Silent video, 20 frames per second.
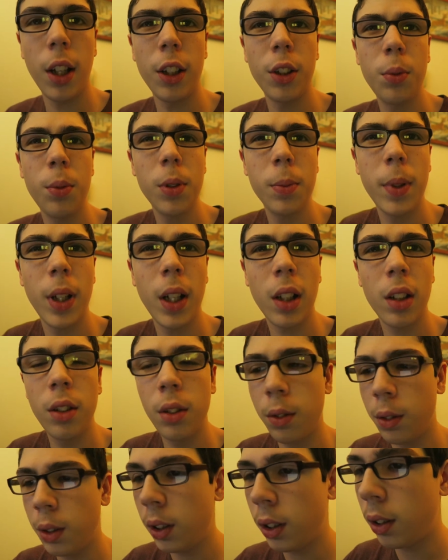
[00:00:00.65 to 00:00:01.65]
guys, welcome back
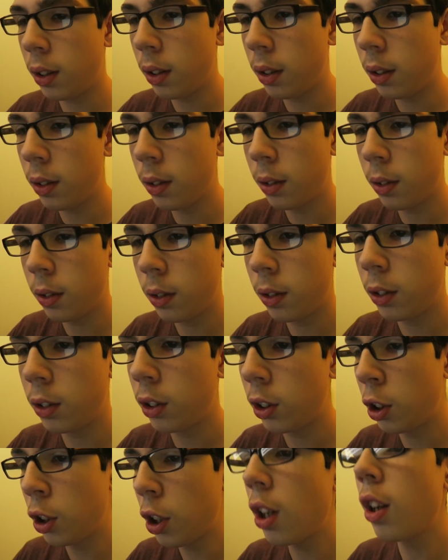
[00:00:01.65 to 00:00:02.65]
to uh,
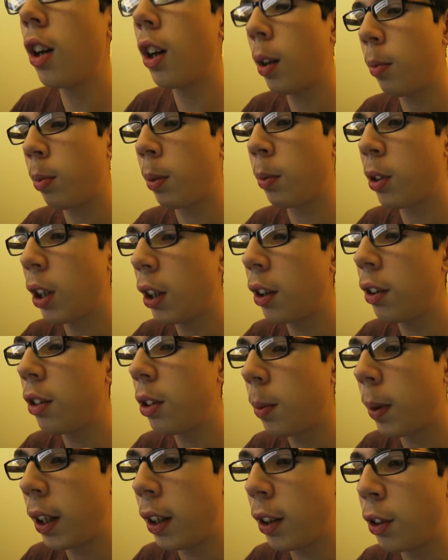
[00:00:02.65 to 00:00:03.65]
Shut Up, I'm trying
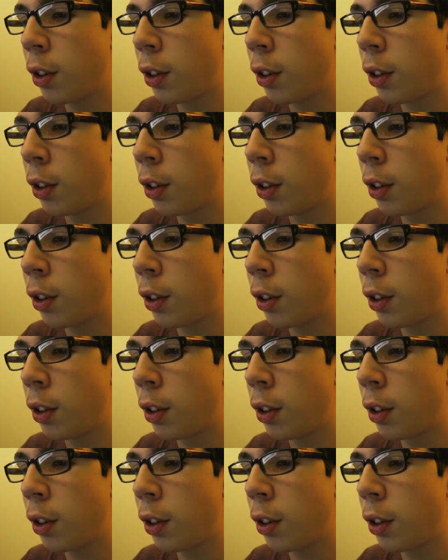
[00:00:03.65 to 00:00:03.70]
to do my